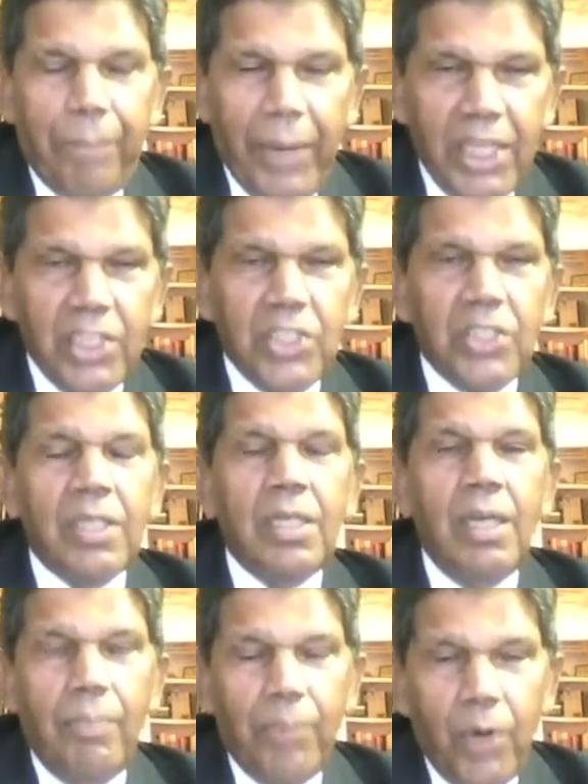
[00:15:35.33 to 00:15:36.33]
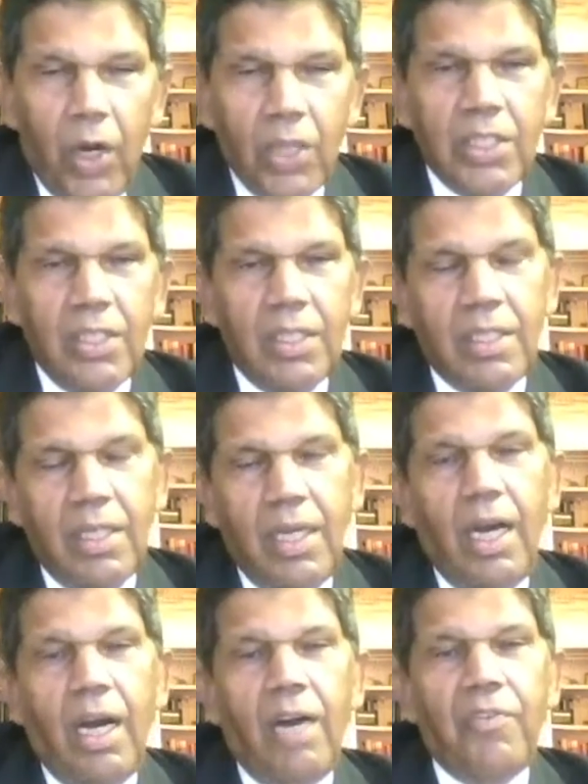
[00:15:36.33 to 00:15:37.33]
patient process
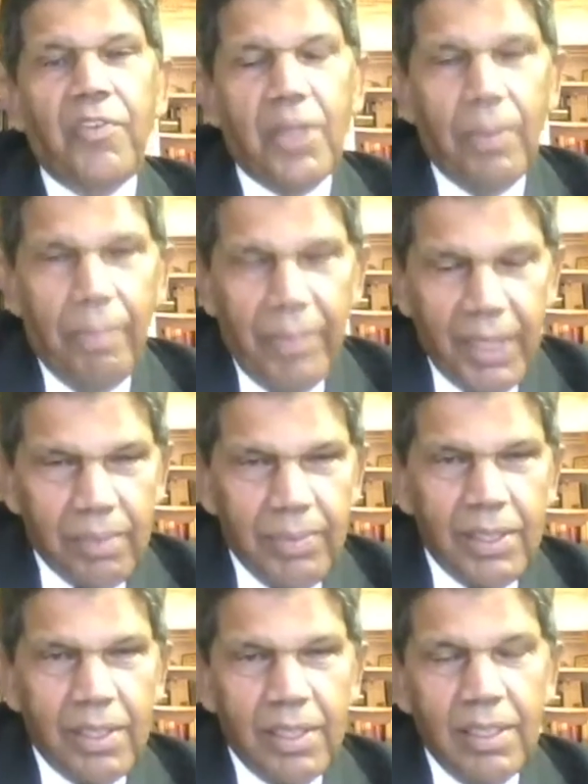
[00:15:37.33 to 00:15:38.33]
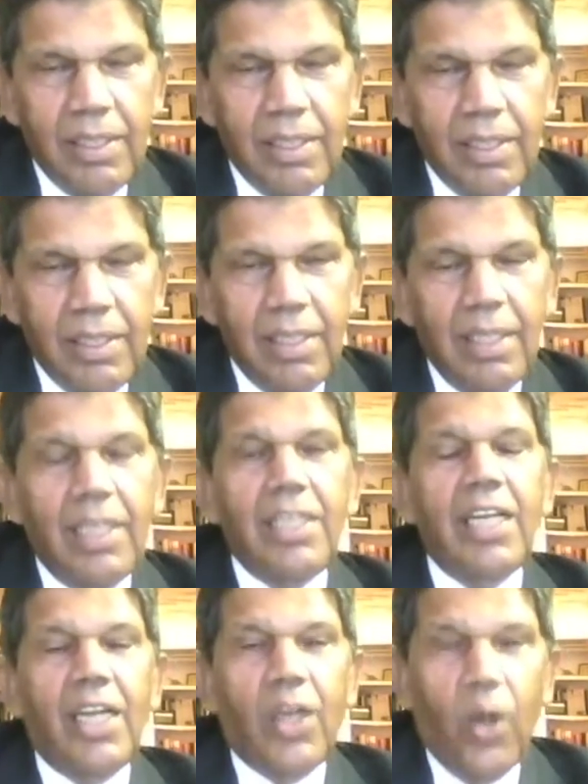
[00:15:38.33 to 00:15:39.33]
of commitment,
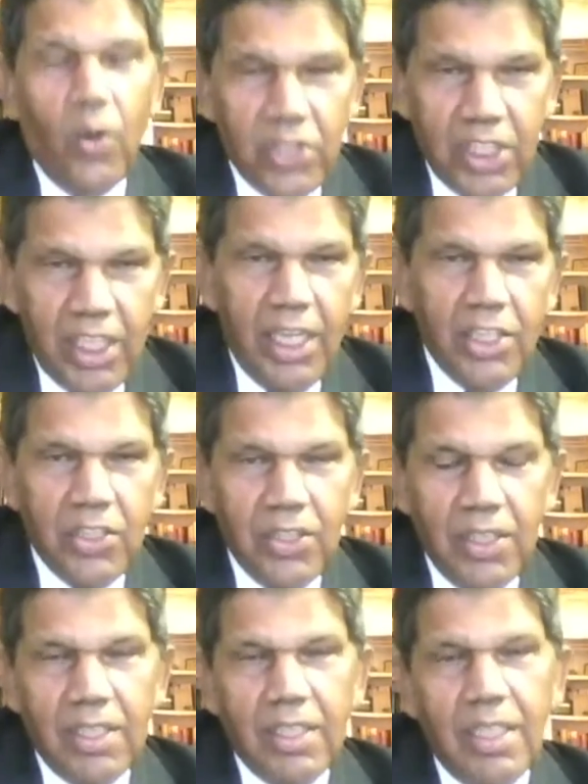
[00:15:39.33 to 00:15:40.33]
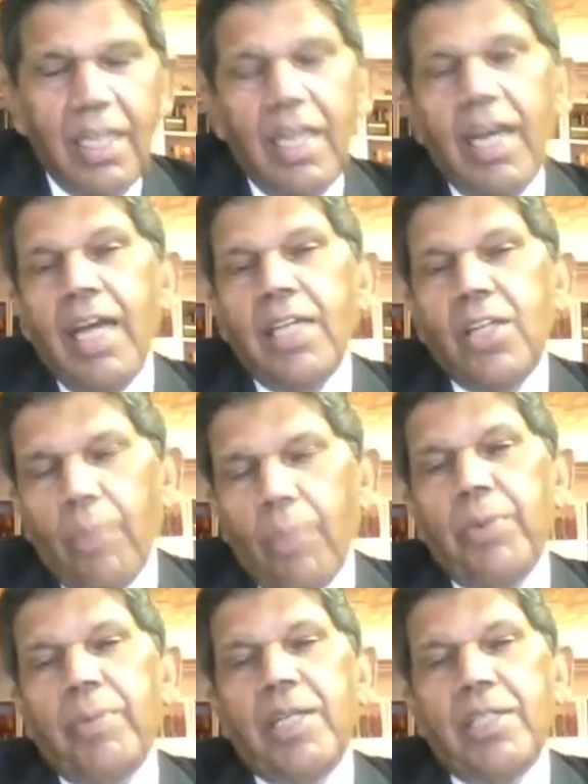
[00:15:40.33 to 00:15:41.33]
negotiations, and
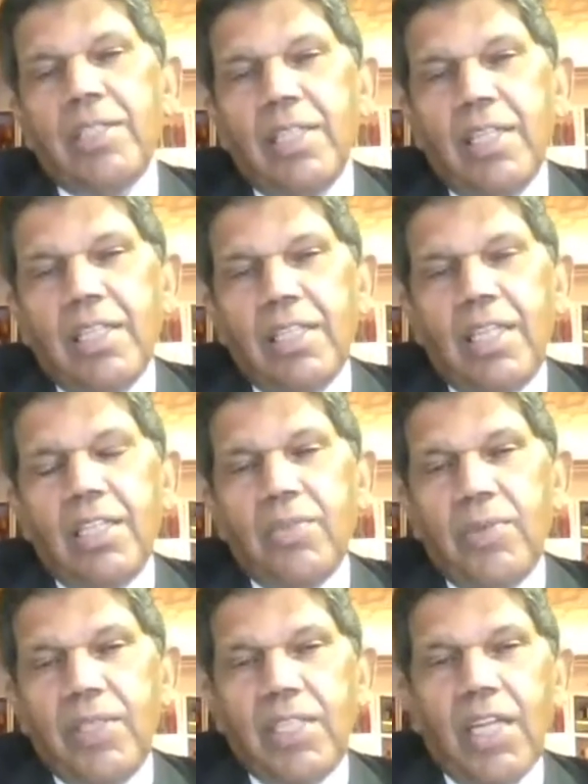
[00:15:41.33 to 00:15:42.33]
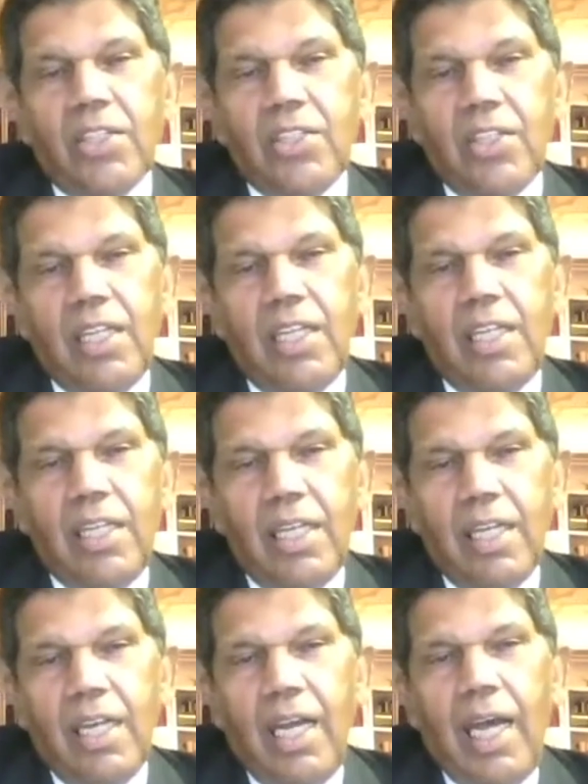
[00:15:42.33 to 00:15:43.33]
compromise that has resulted in,
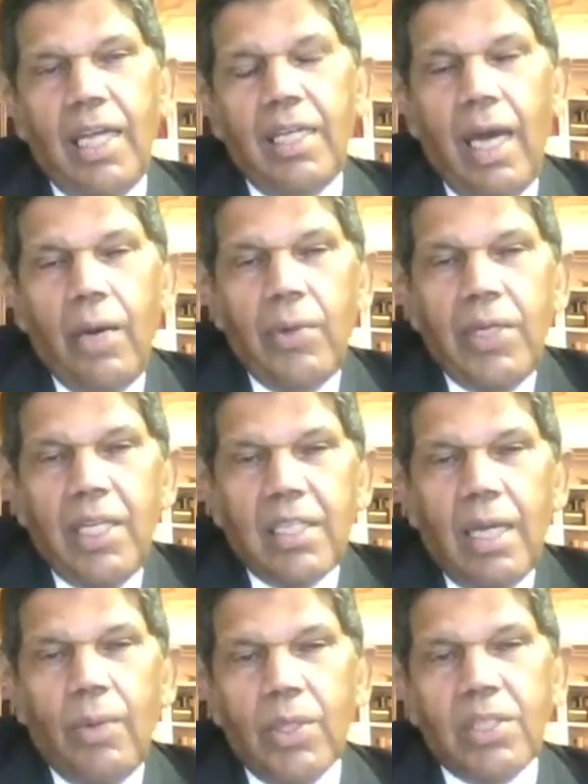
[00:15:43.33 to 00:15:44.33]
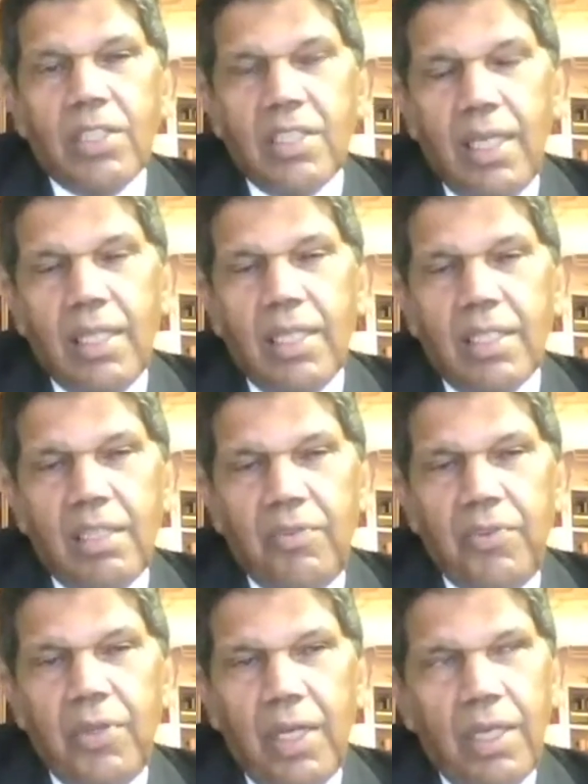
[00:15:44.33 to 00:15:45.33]
and nowadays I want to say this, if
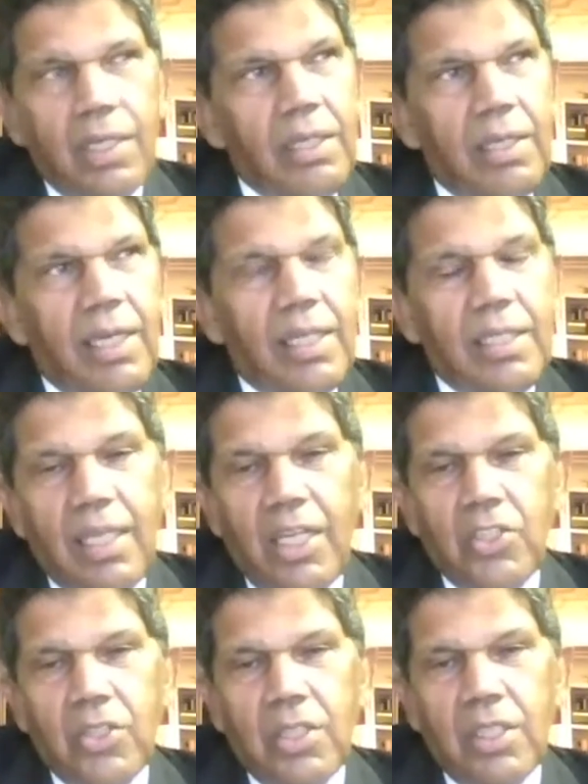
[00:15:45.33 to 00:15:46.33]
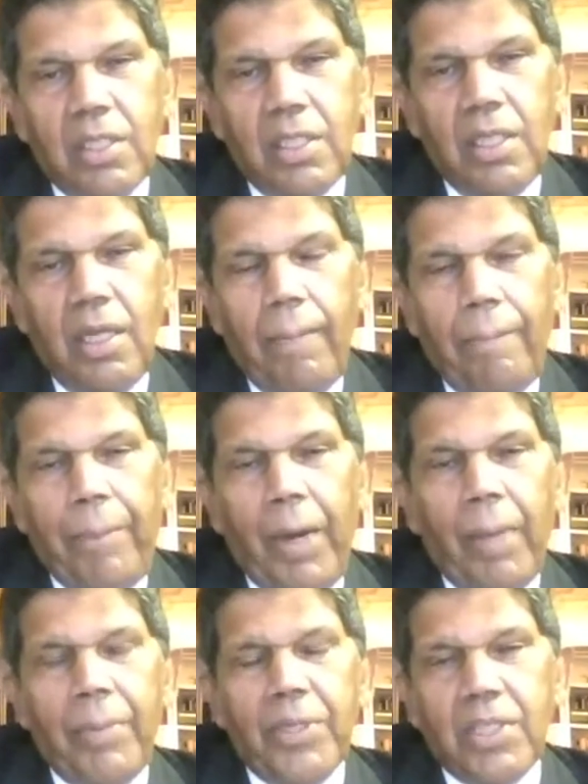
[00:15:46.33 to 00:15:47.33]
the United Nations
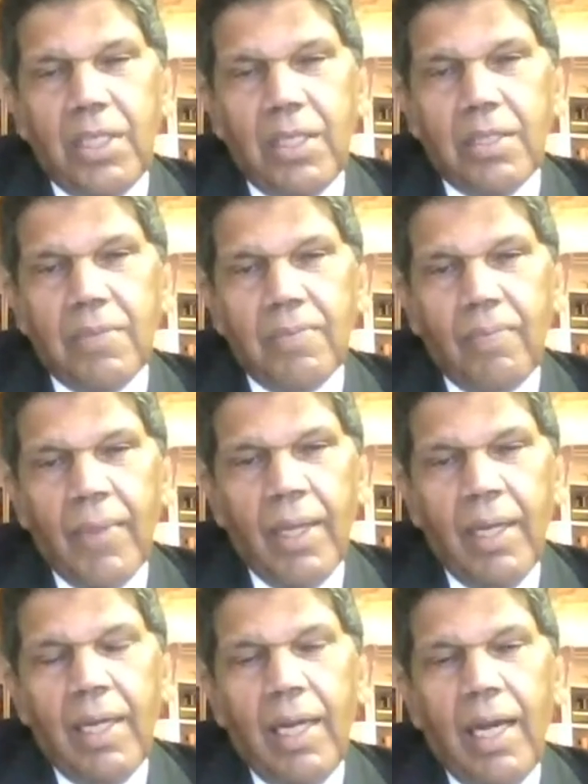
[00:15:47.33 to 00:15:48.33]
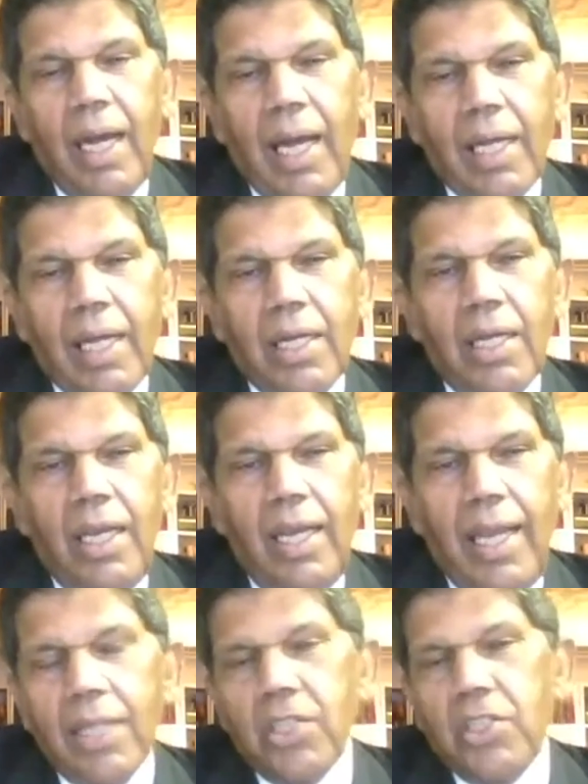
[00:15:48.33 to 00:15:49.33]
publishes a
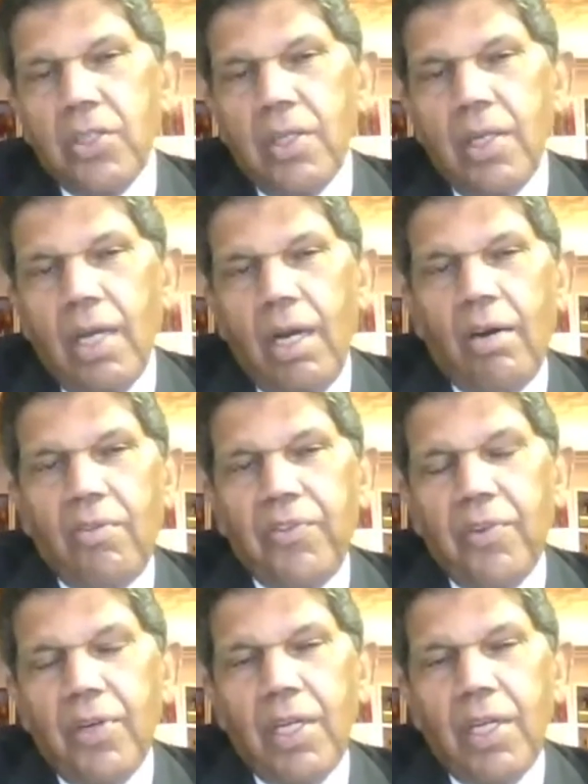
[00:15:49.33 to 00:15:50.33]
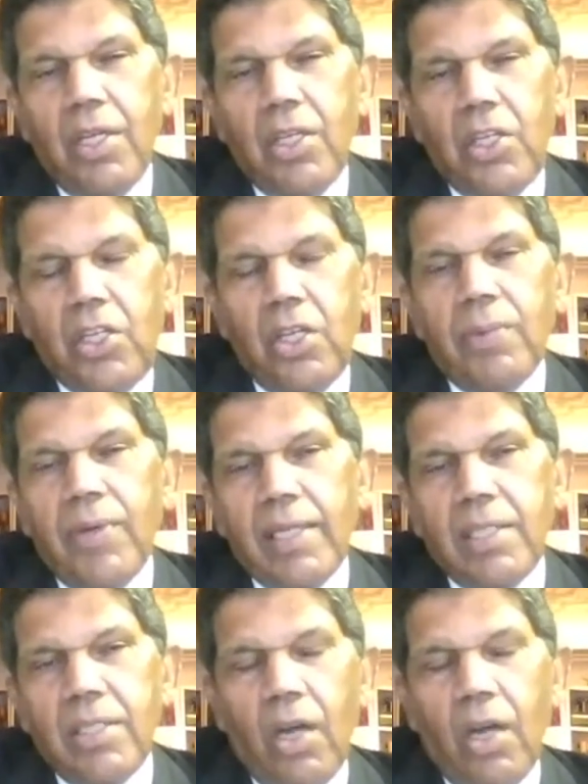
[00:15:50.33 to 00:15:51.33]
collection of human
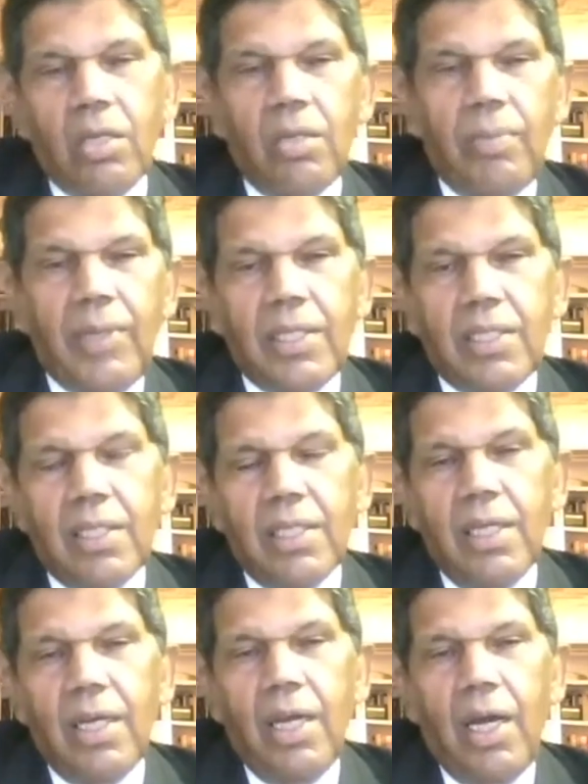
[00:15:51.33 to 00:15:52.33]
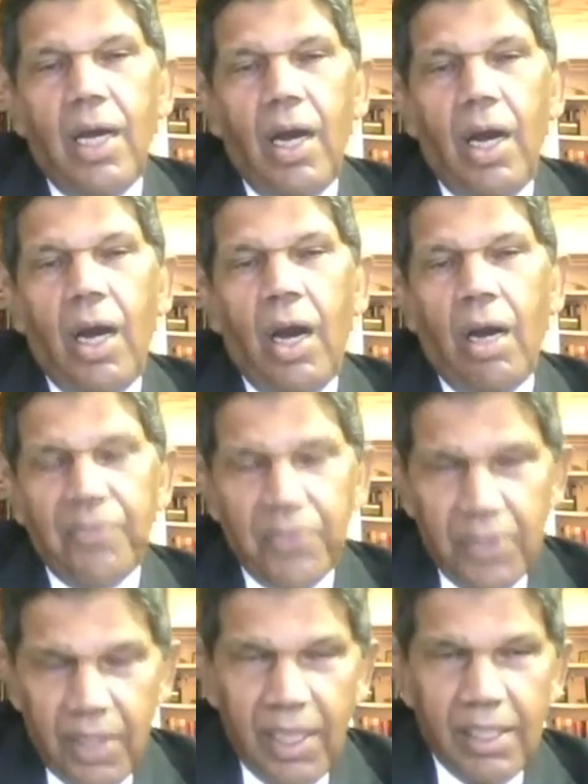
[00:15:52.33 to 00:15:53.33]
rights documents of
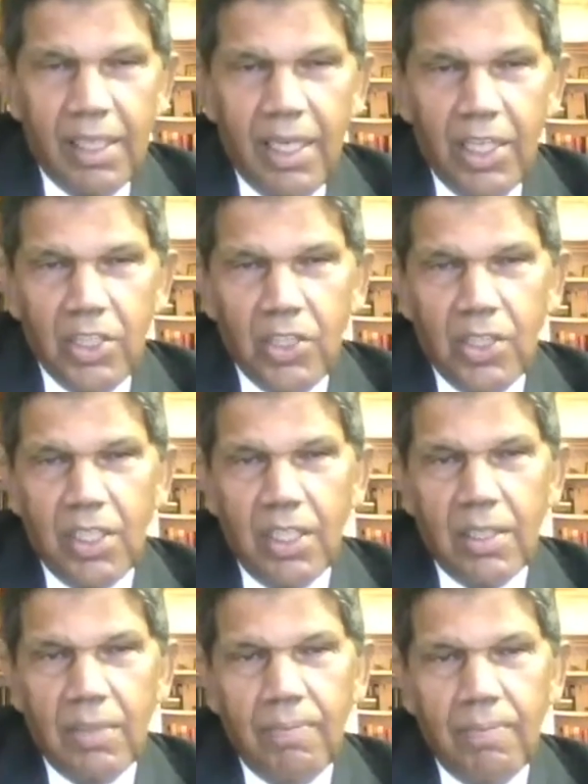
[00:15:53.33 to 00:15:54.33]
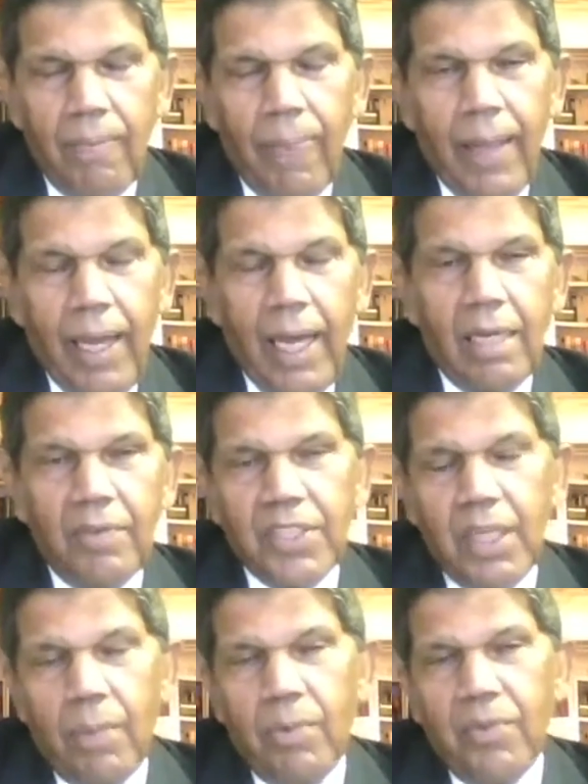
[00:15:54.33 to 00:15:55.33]
the United Nations system and of
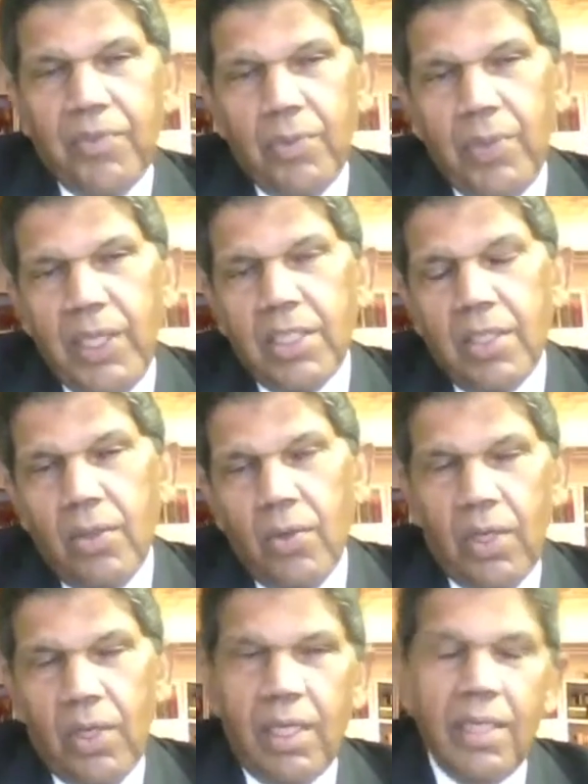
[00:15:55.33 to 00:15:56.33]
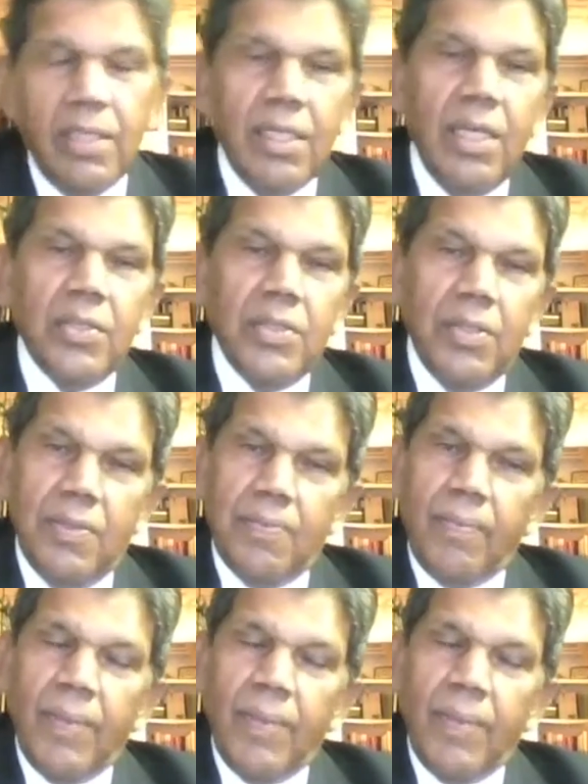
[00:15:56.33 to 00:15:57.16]
some of the regional organizations.